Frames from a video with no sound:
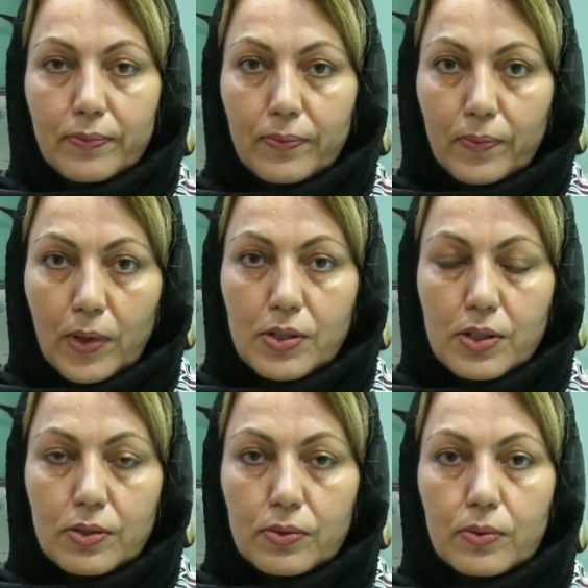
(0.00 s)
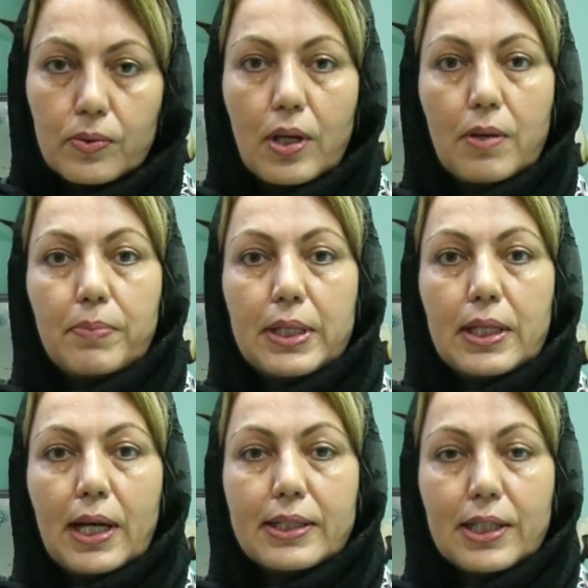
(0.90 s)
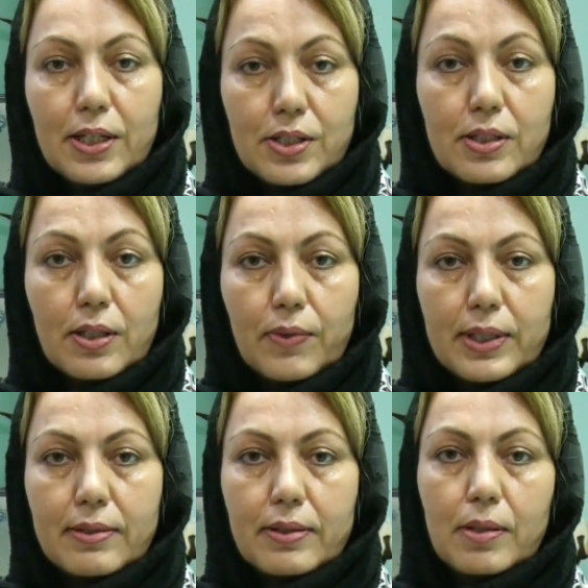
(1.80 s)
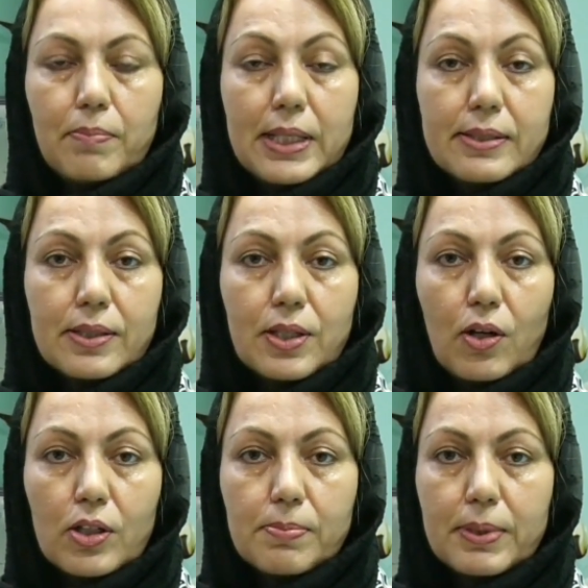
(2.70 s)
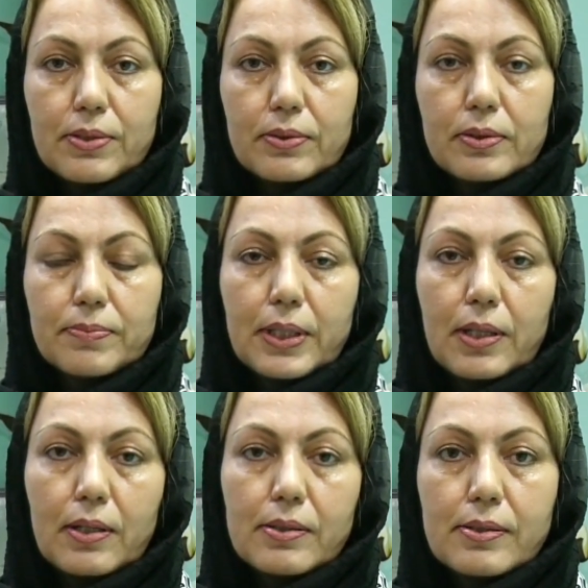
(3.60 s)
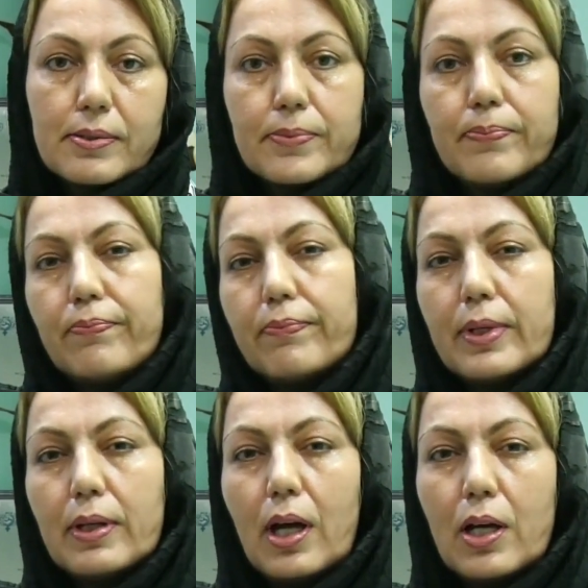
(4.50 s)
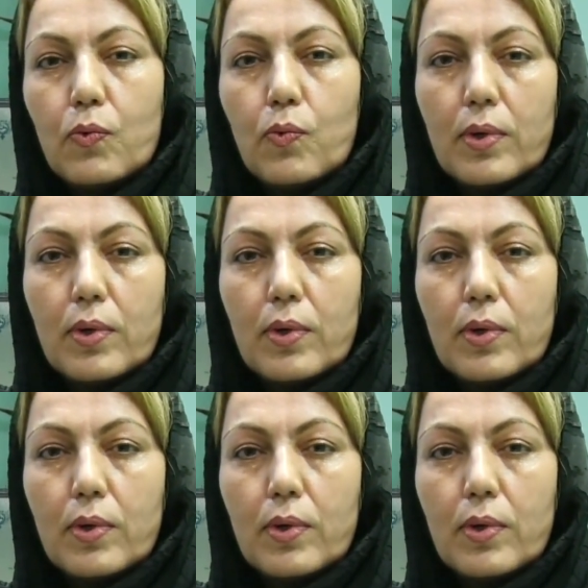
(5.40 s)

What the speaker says: want to be attached with Med City Hospital because I